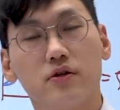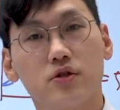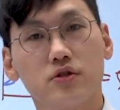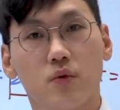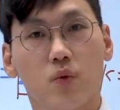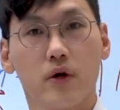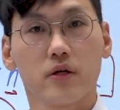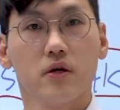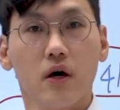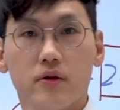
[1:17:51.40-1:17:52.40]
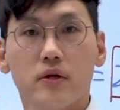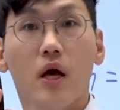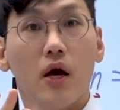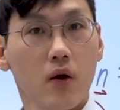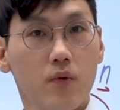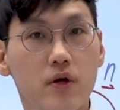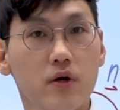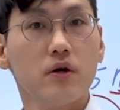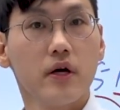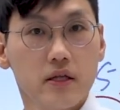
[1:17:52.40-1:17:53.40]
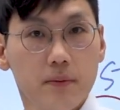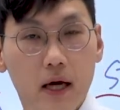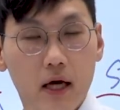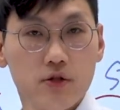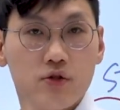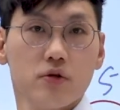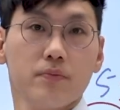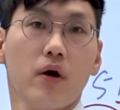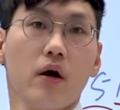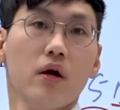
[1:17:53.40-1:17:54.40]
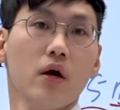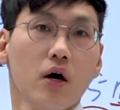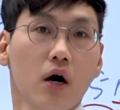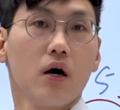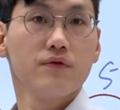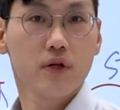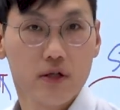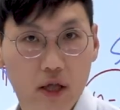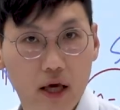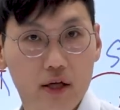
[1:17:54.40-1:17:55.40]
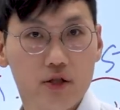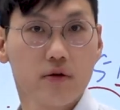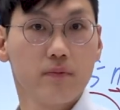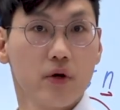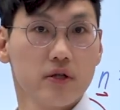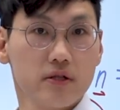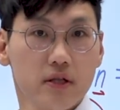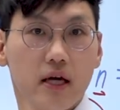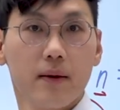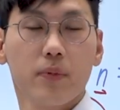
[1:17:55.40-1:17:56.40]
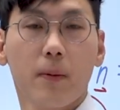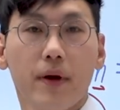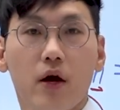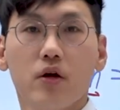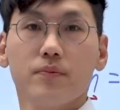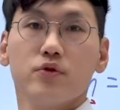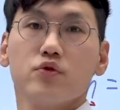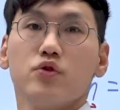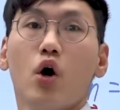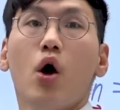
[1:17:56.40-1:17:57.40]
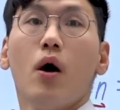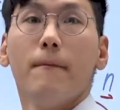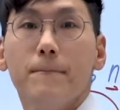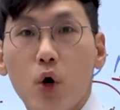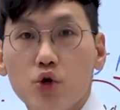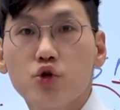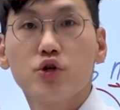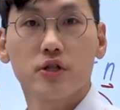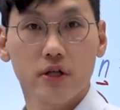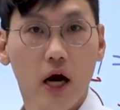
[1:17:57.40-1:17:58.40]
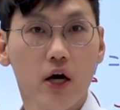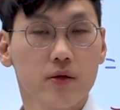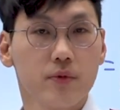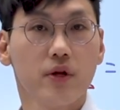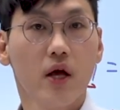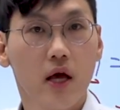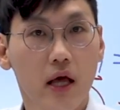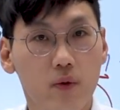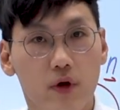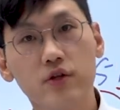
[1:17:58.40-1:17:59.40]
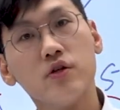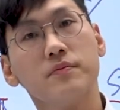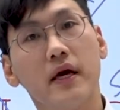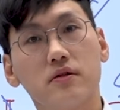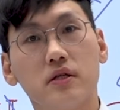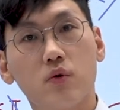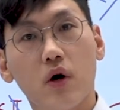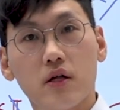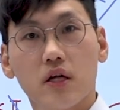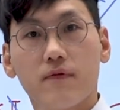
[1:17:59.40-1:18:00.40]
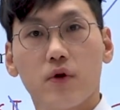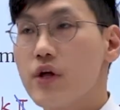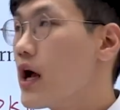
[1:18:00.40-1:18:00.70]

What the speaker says: just working on the real and imaginary part of the Cartesian, but instead I'm comparing between the modulus and argument. And when you make the equality for the